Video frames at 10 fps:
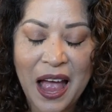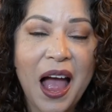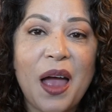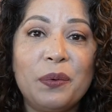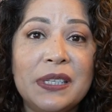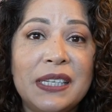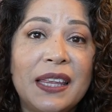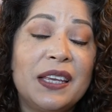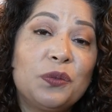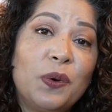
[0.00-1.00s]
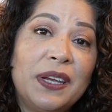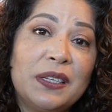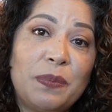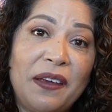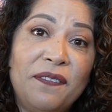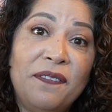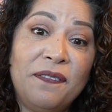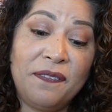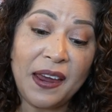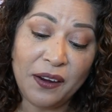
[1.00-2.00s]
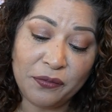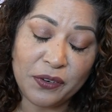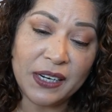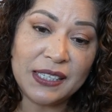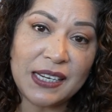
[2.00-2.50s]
I wouldn't say this one is my favorite,